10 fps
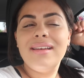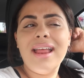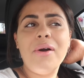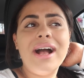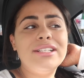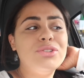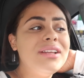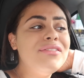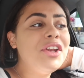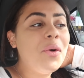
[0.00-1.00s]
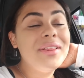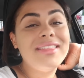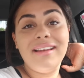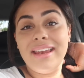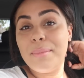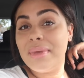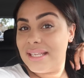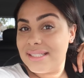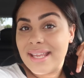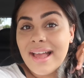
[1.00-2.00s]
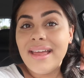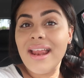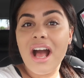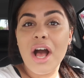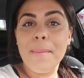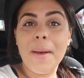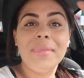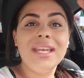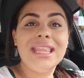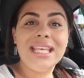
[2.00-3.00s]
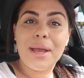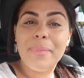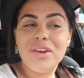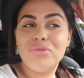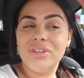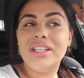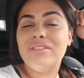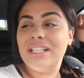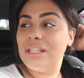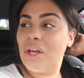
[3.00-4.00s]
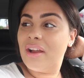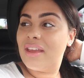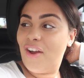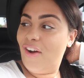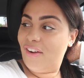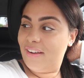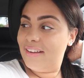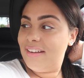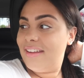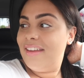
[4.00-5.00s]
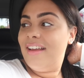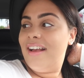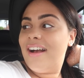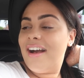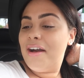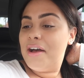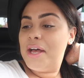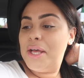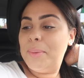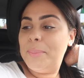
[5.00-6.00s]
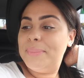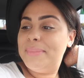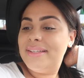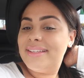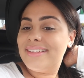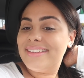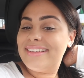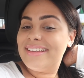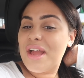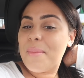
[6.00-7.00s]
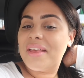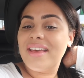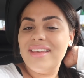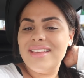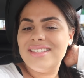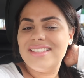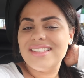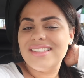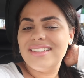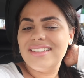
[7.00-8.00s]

Now, I don't even know what that name is yet. Um, I'm gonna think about it really, really long and hard um, because